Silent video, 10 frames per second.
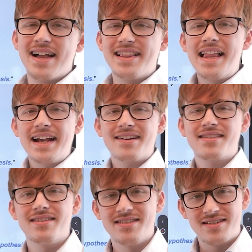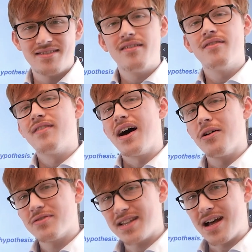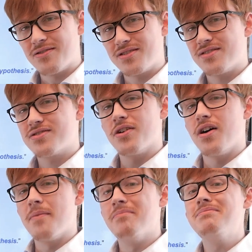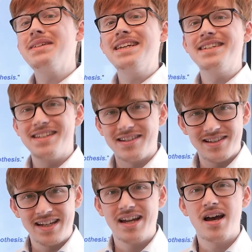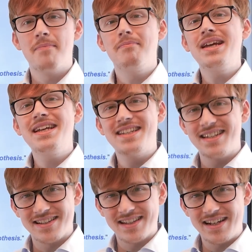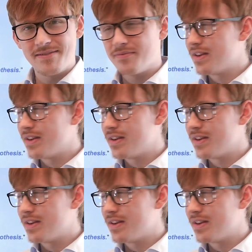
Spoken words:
a lengthened vowel sound. So immediately, immediately.